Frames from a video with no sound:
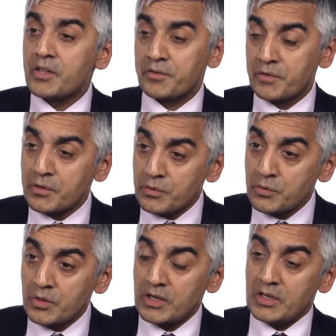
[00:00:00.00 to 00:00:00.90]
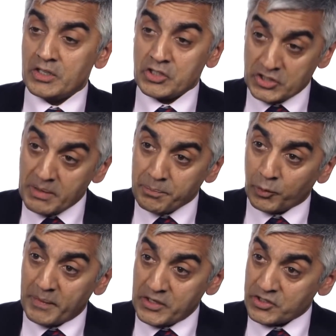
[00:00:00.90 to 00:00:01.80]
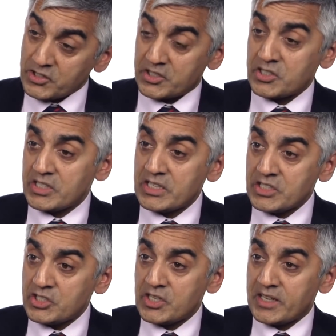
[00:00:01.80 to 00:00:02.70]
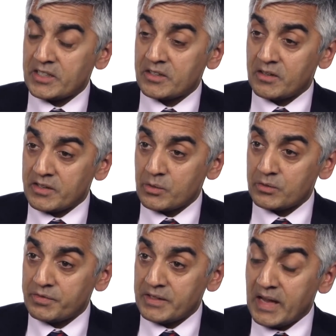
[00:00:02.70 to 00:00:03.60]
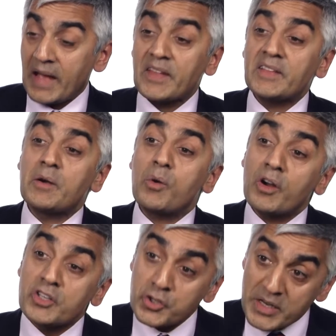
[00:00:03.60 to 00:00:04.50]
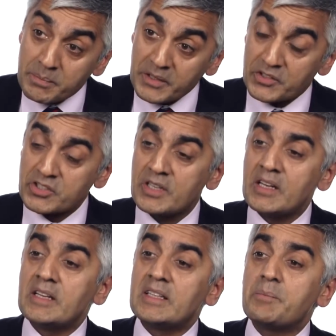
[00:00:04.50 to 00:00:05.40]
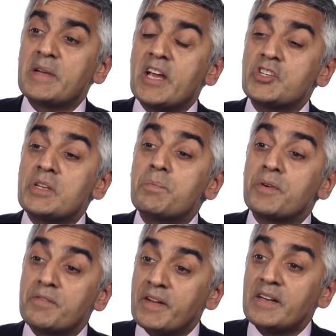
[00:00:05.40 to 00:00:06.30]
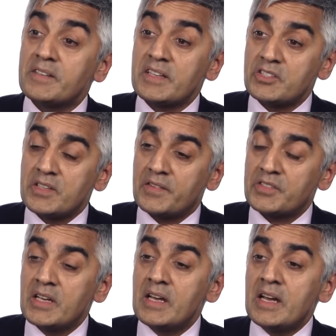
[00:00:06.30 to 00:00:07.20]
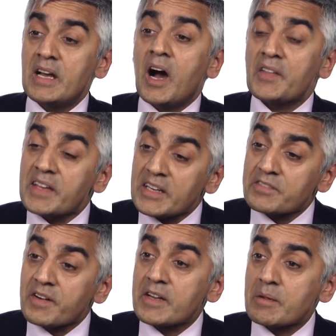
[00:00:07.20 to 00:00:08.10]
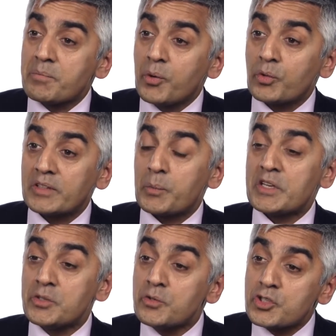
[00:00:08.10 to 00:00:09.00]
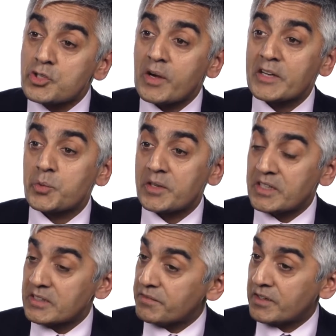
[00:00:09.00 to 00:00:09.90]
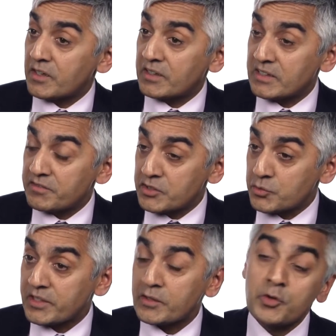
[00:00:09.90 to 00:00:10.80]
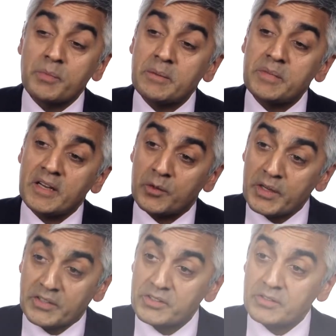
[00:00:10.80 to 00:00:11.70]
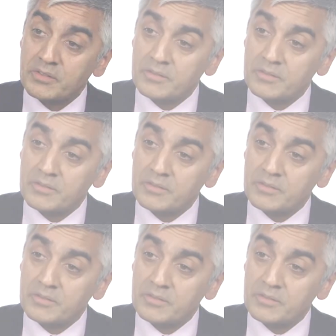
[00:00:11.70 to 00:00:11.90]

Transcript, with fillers: through simple measures such as ECG and echocardiography, and that there are treatments that may actually prevent these deaths, I think it is very important that we do try to identify young individuals that who may be at risk.